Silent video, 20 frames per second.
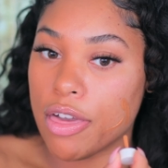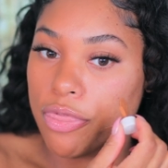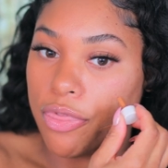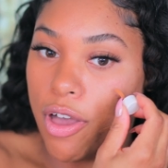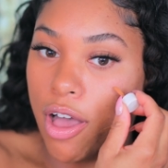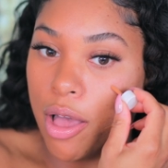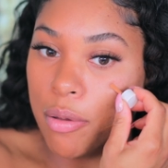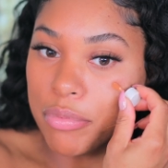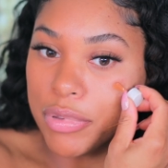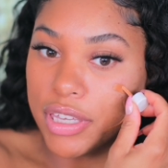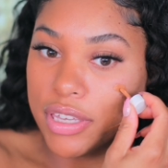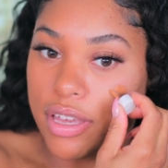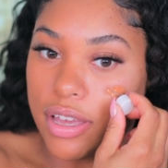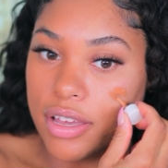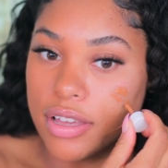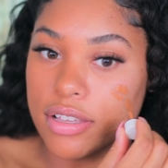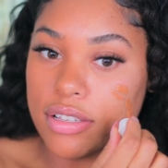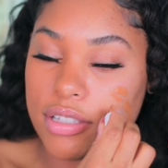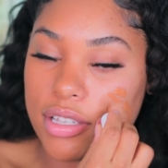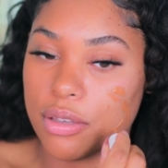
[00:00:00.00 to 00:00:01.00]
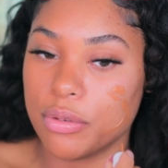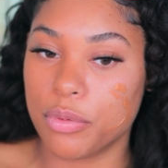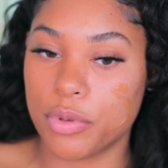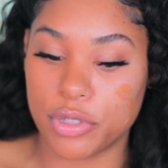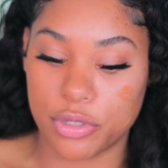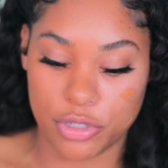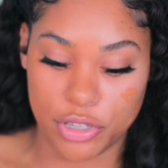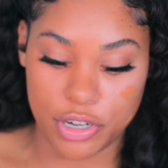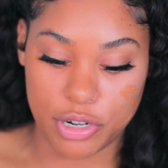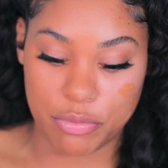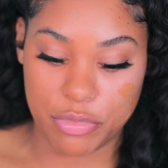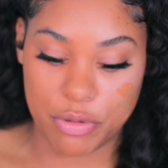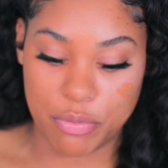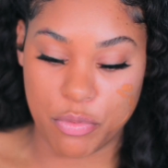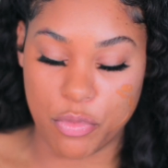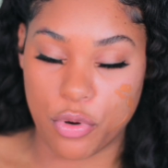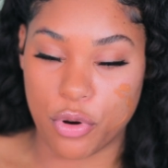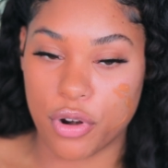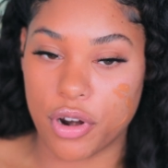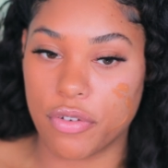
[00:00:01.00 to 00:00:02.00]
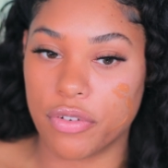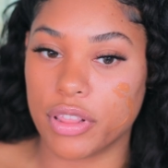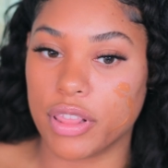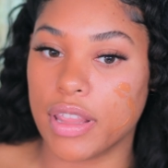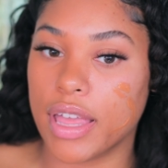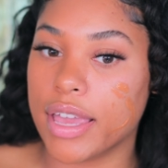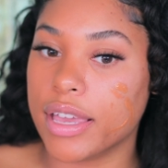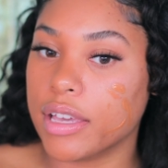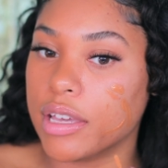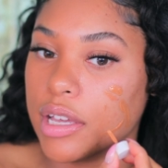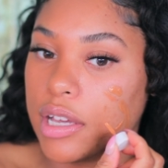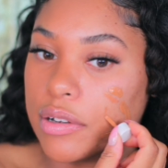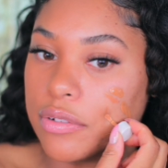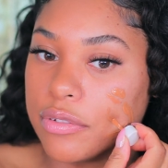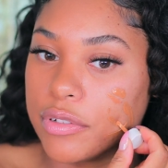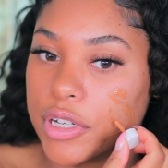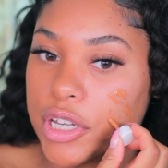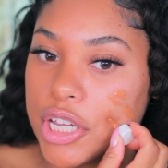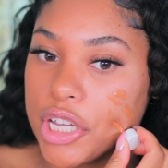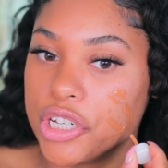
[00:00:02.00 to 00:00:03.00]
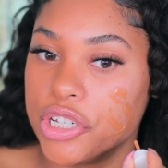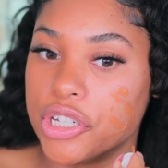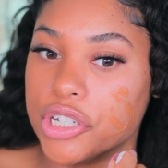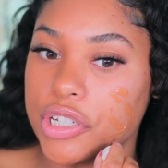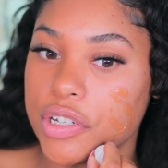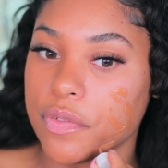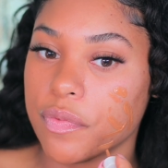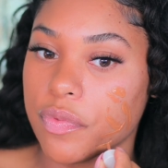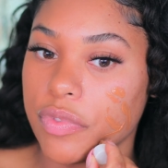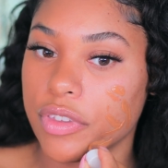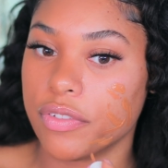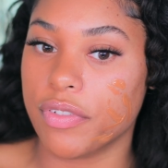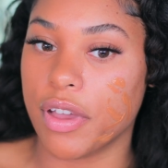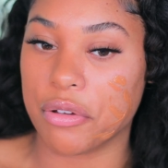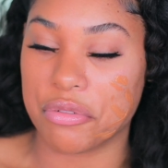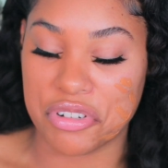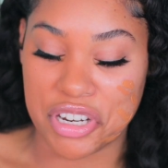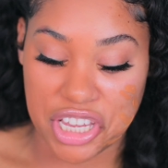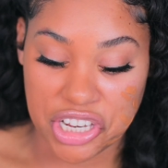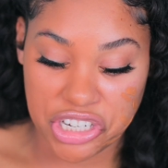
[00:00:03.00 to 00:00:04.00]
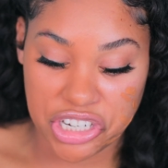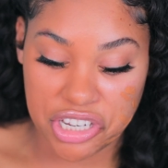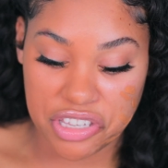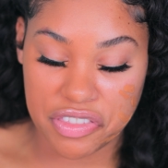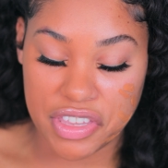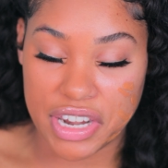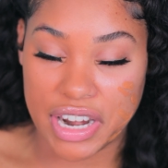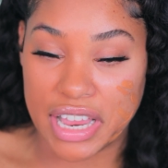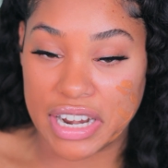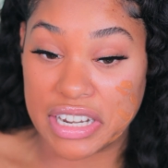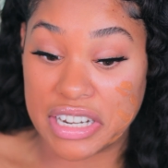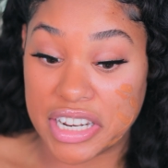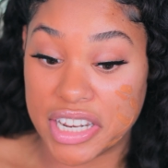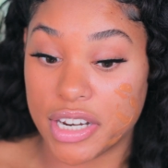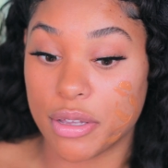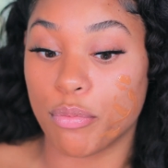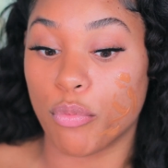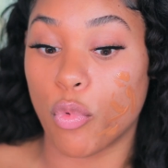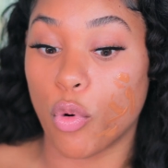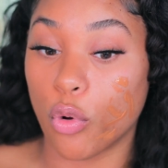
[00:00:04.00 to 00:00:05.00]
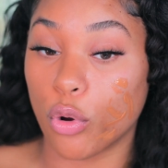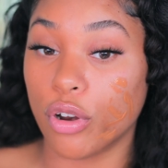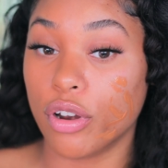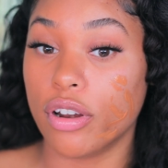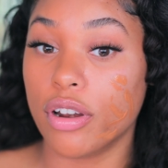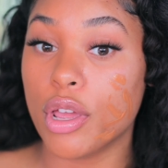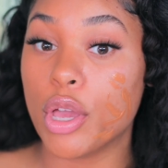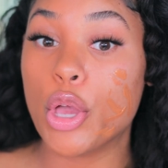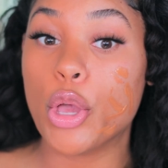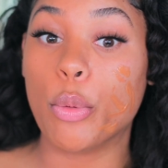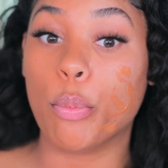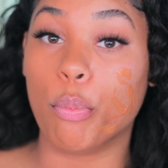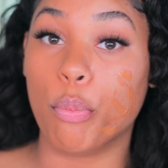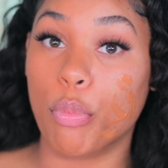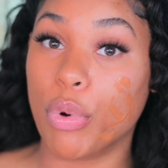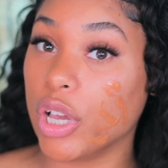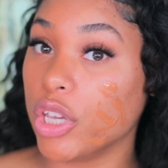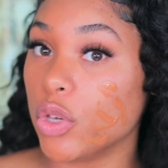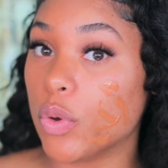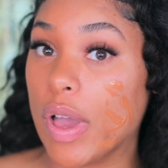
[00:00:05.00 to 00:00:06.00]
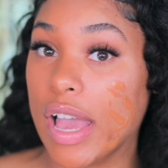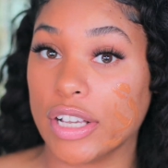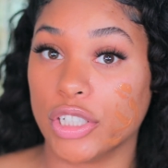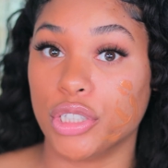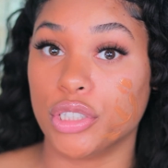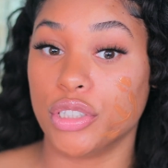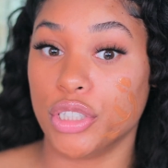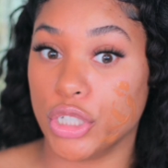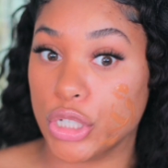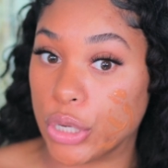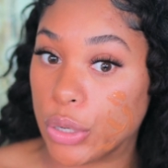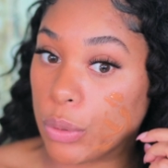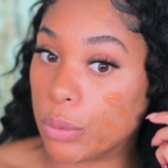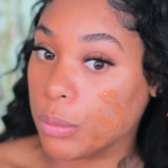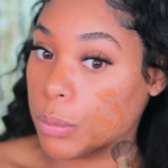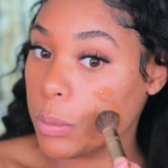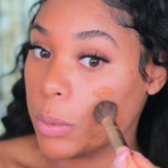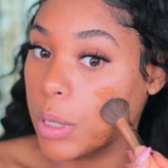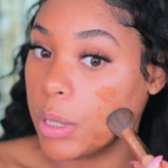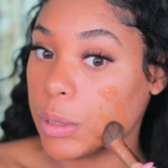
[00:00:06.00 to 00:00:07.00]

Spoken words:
I thought because it was gonna be more of a light coverage foundation that I needed more, but you actually don't.